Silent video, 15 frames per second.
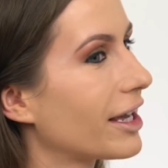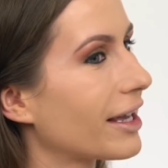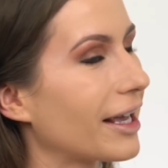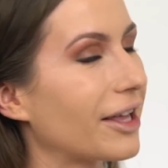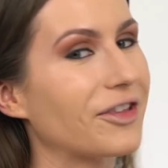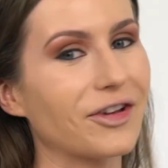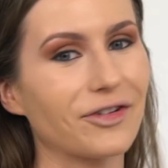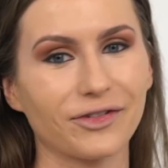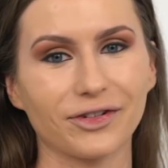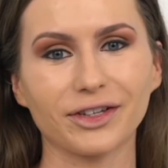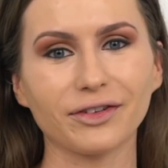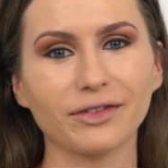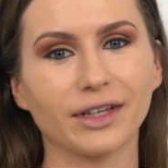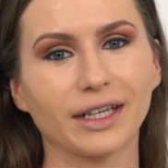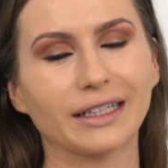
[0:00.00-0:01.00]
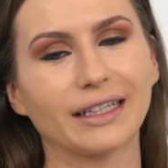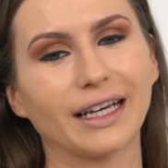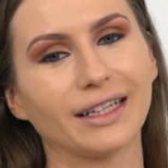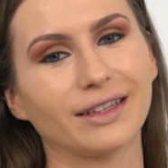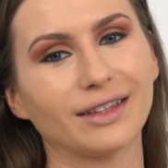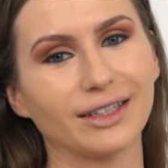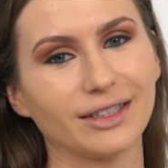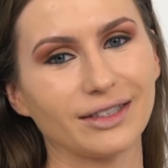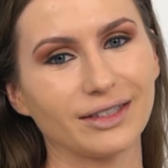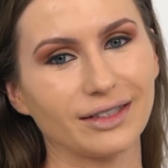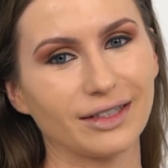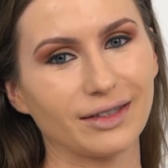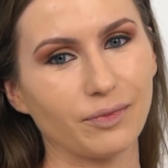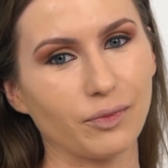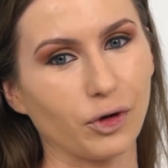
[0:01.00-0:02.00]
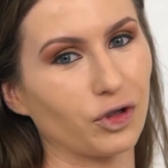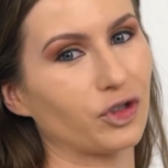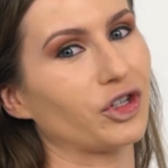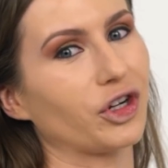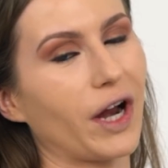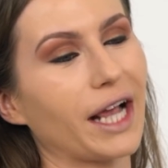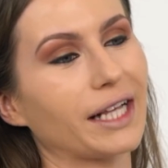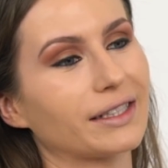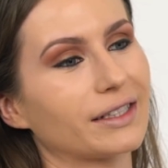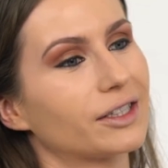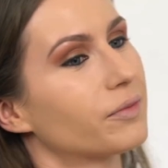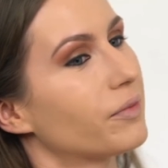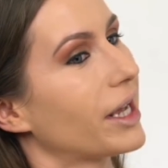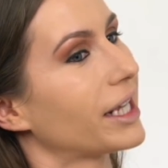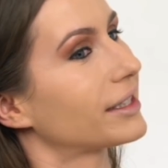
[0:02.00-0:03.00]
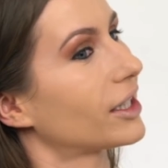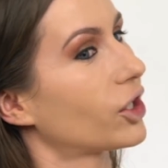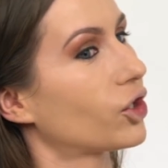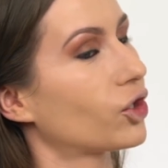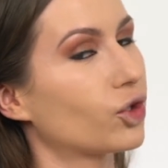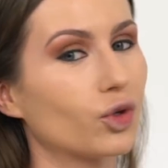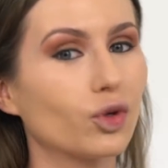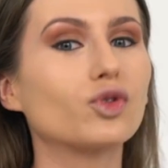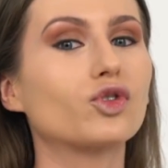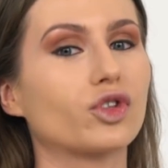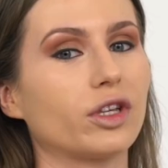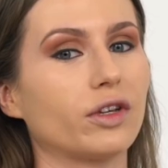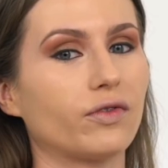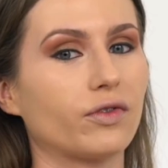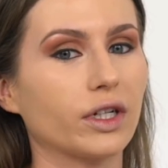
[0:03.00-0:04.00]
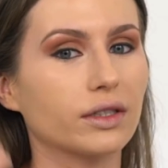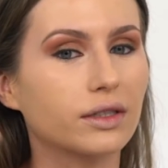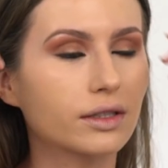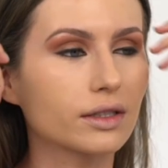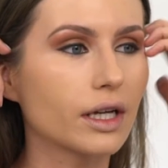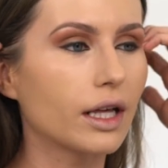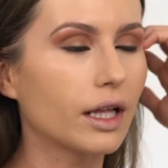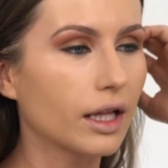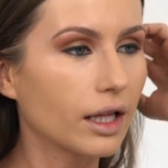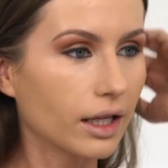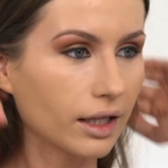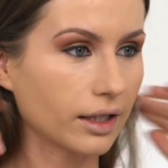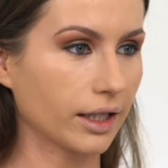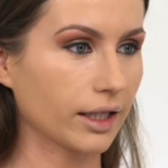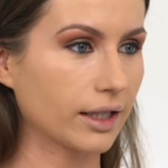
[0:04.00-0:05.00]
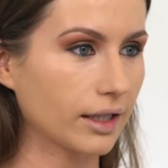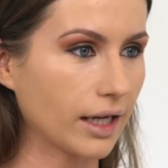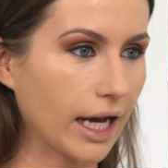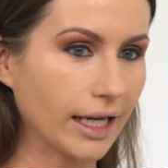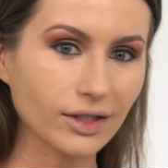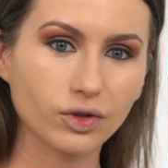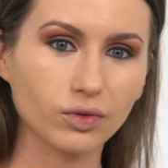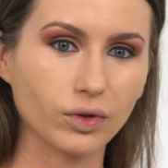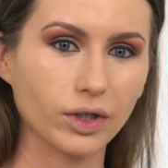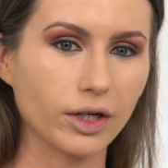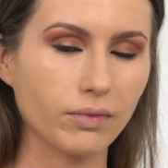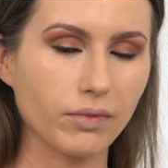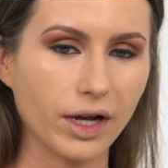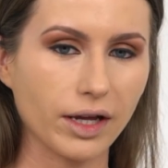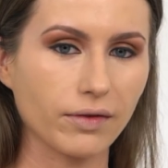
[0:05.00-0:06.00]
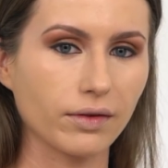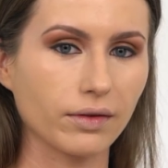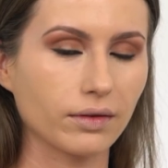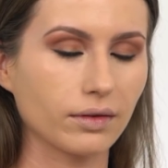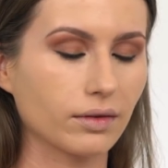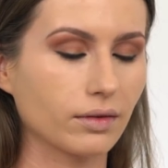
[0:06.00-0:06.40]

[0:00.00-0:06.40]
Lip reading: and I really think that this moisturizer makes a huge difference. Like, I swear my